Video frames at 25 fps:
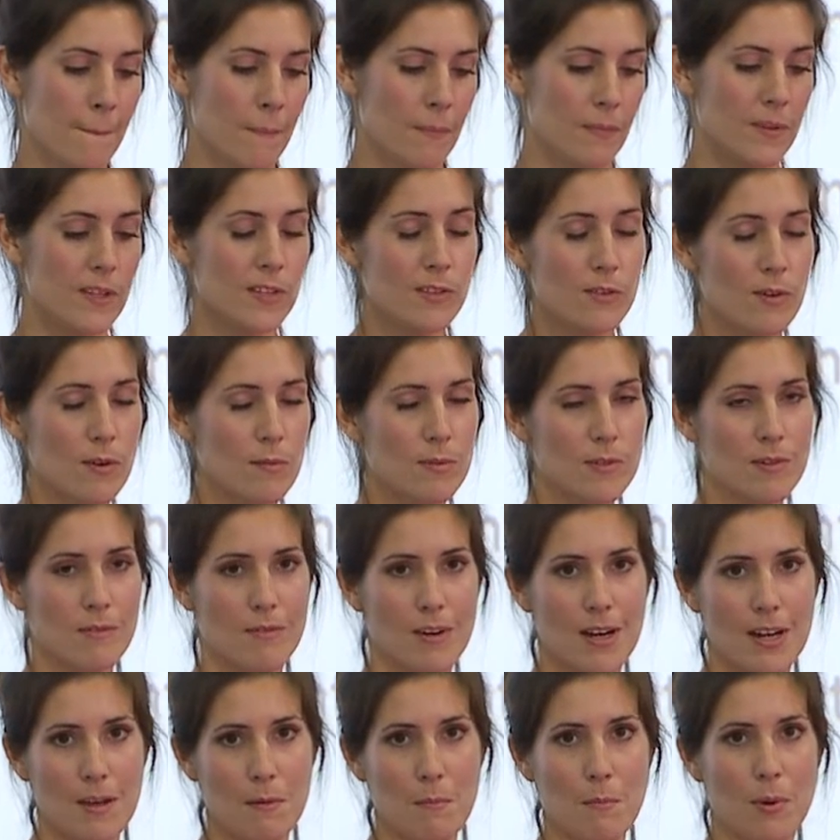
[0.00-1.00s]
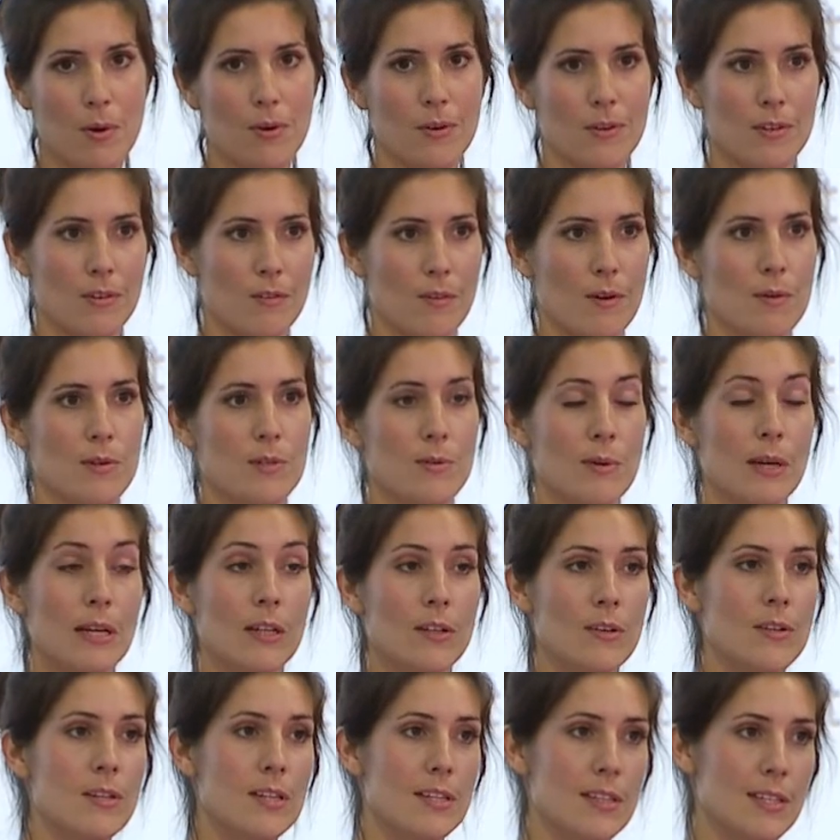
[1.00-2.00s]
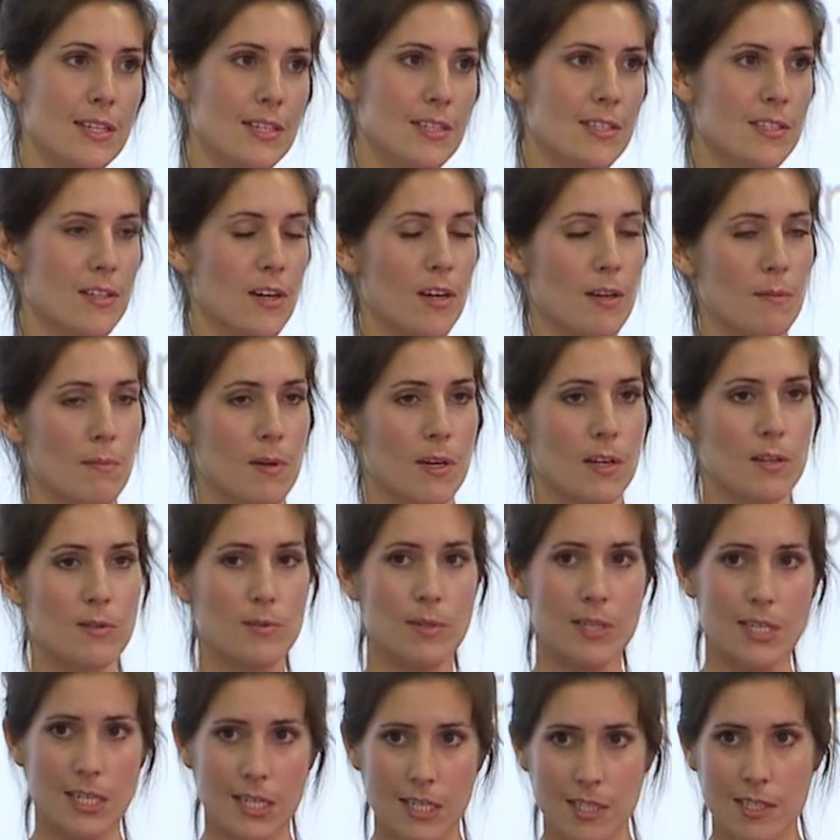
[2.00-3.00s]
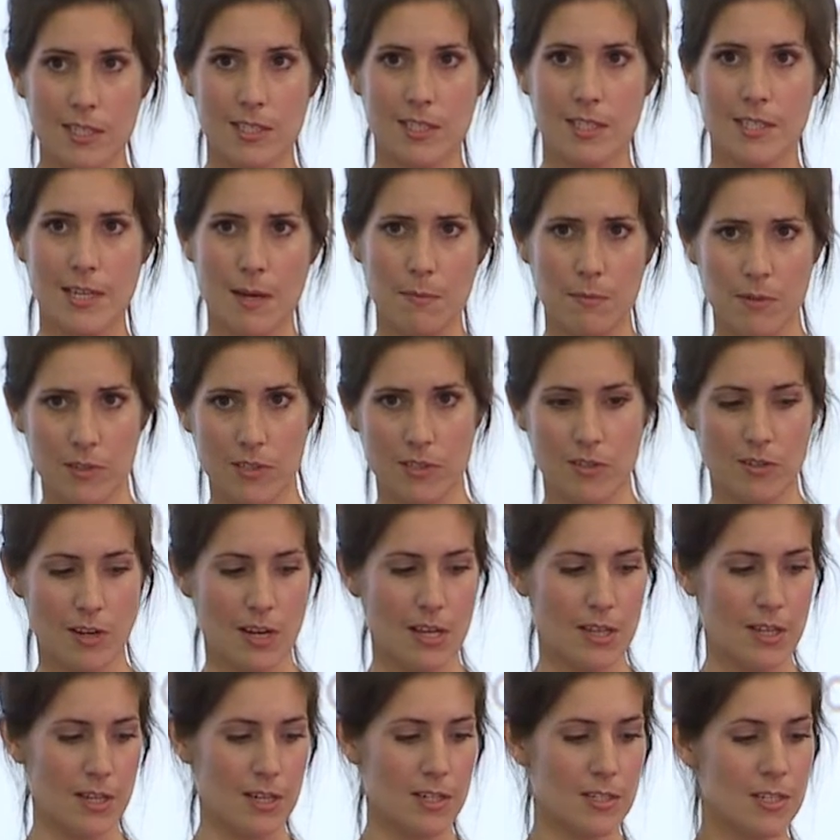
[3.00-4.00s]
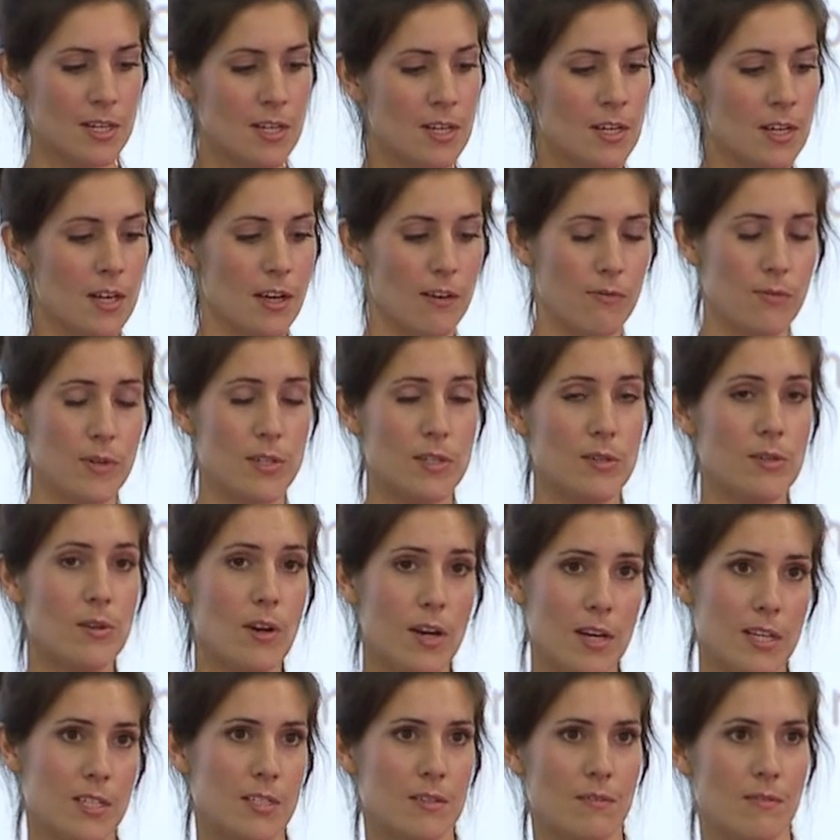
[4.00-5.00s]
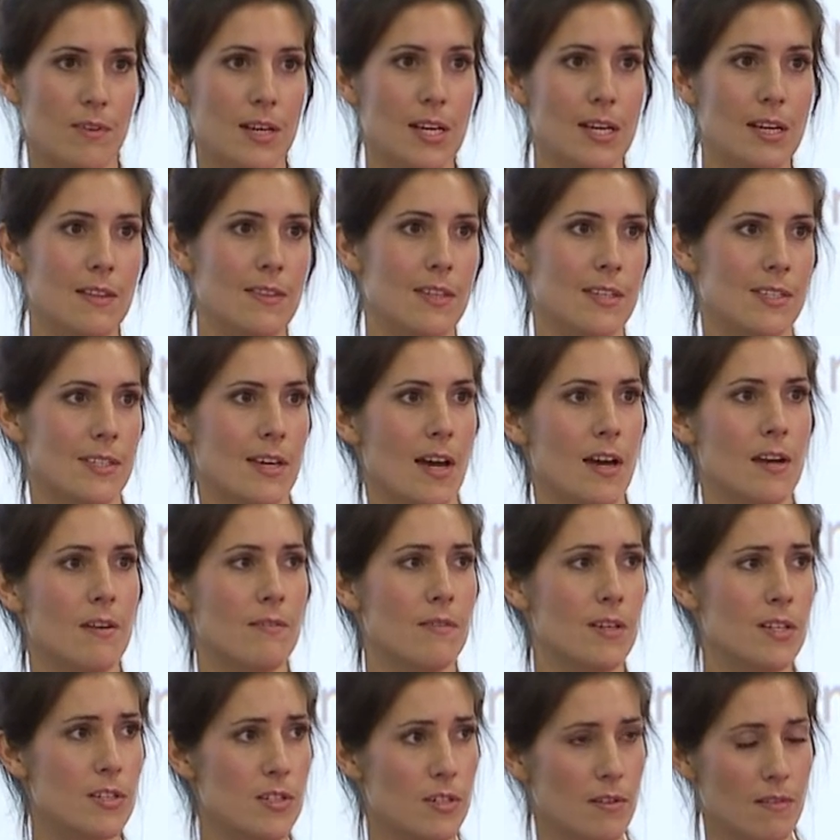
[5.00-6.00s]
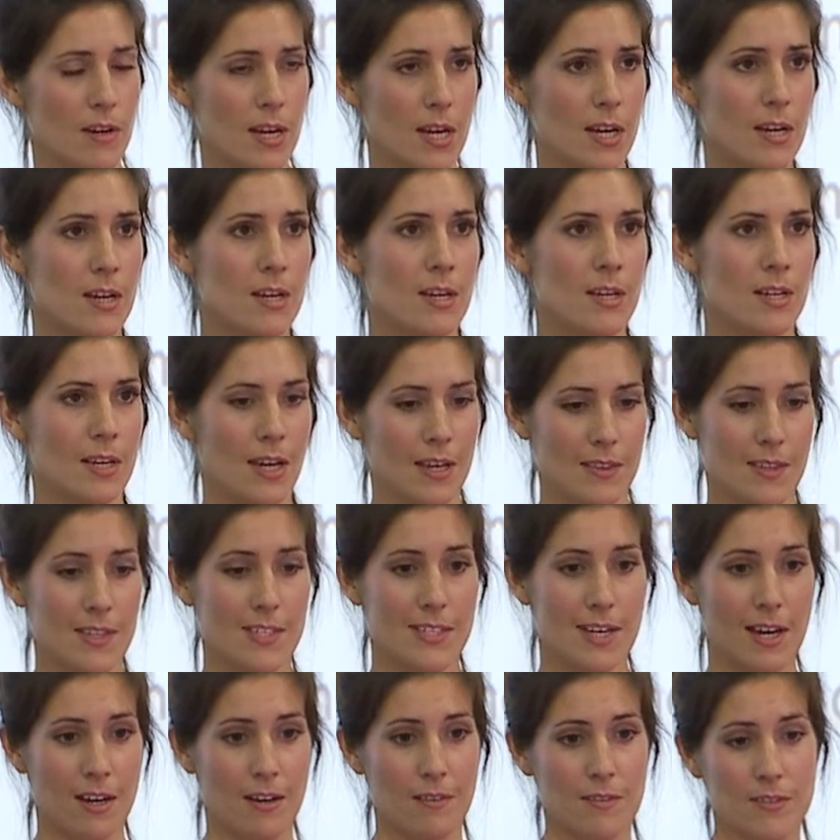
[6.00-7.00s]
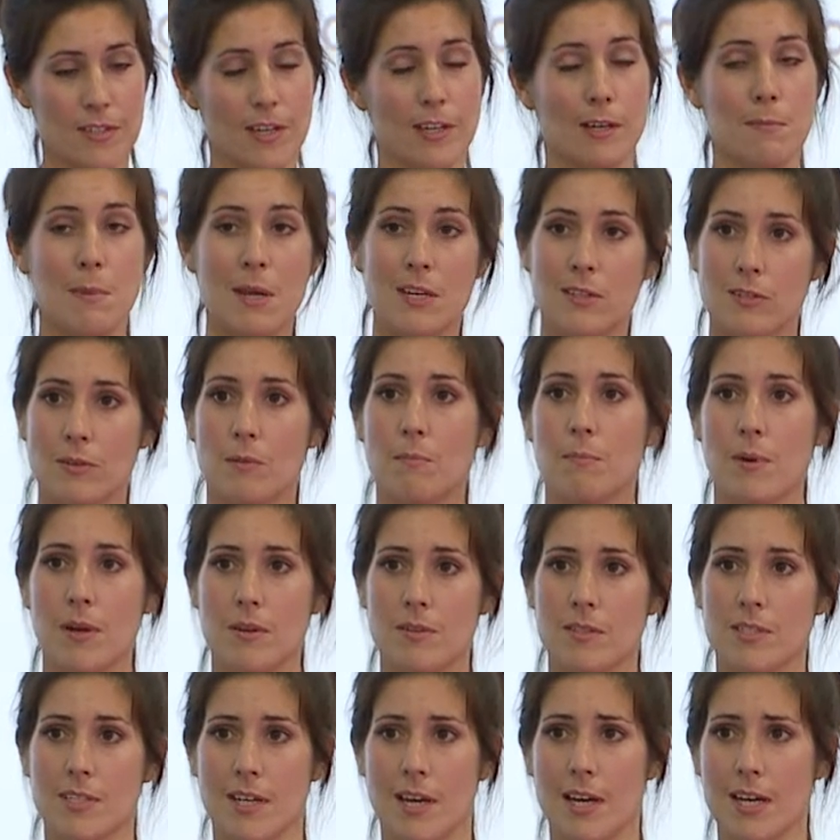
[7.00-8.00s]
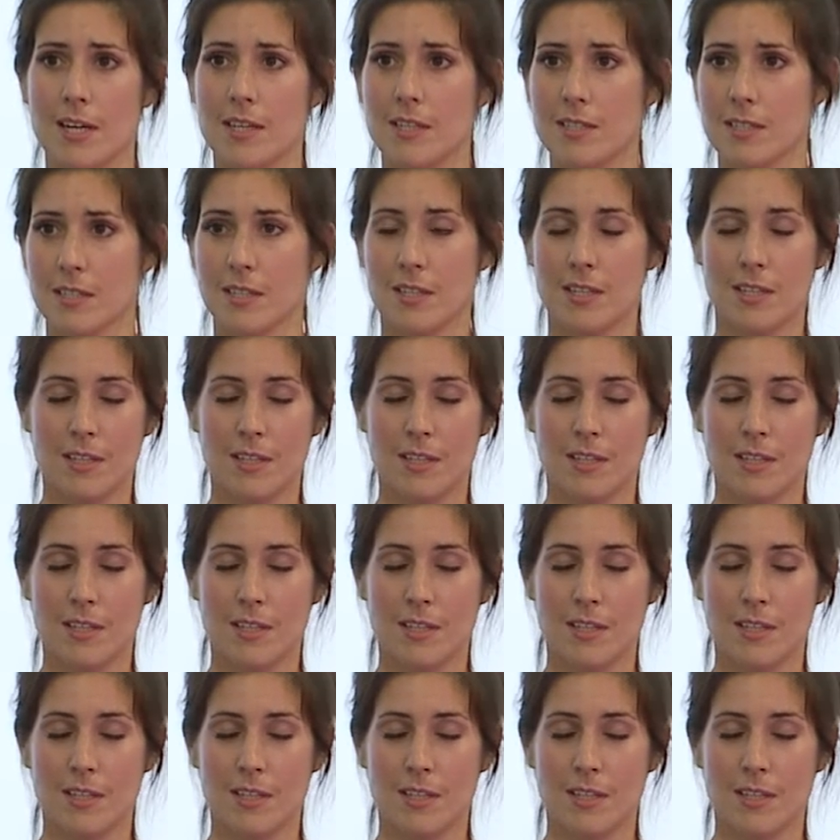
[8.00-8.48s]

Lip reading: This group's a really important group to include in this study because we needed to demonstrate that if we do not intervene in this kind of injury, in this kind of segmental bone site,